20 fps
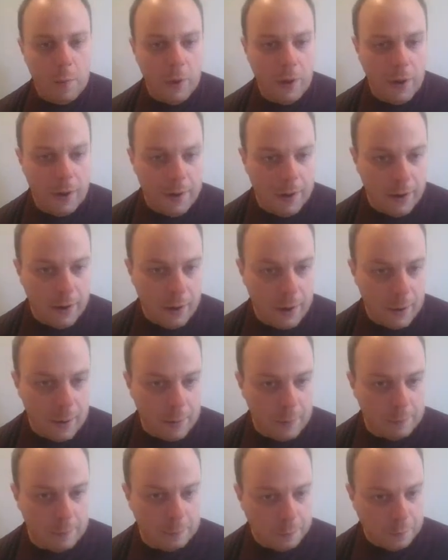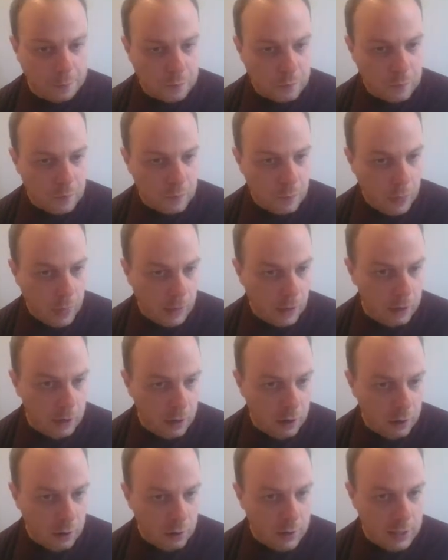But,
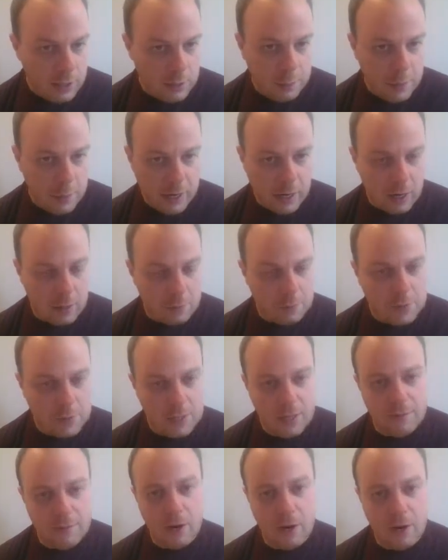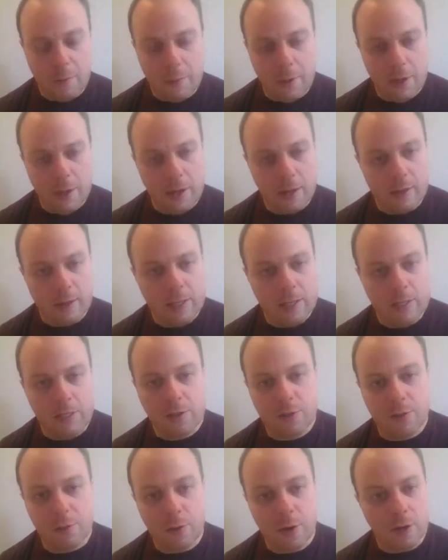you know, these pickups, they've got to be at
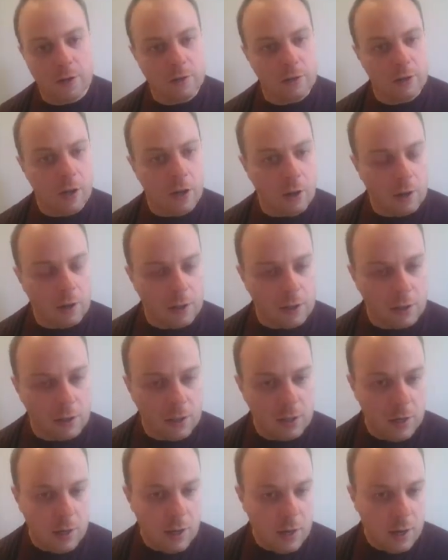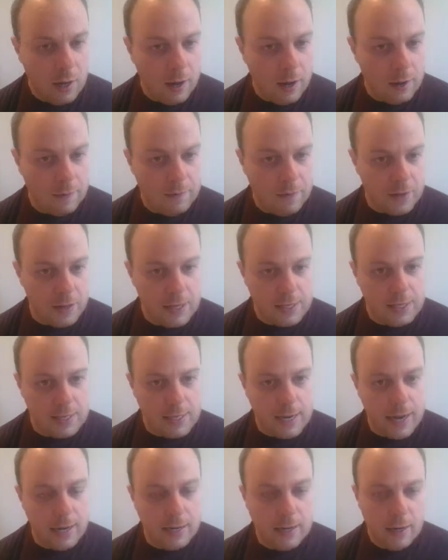least $200 for this
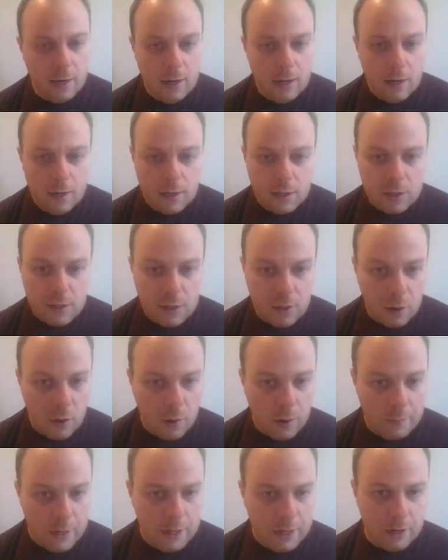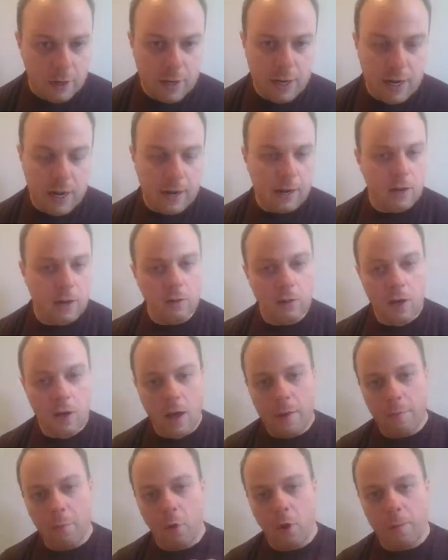set. So, I mean, you're getting a
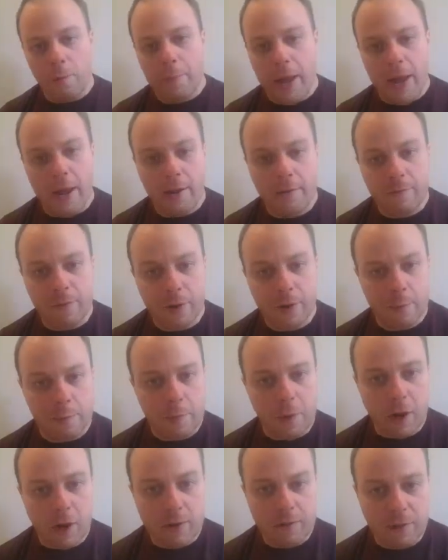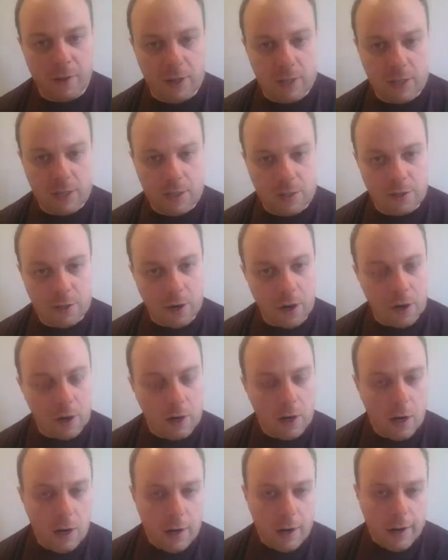lot more bang for your buck for this guitar.